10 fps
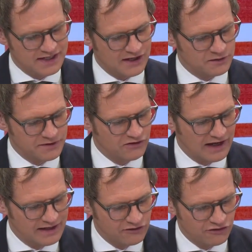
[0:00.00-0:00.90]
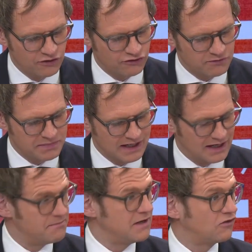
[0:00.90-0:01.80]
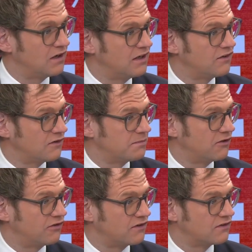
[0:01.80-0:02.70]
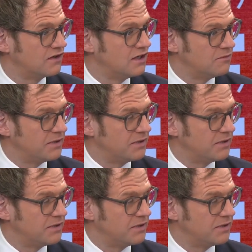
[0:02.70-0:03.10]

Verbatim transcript: and cannot be challenged, you should be immediately suspicious. Yes.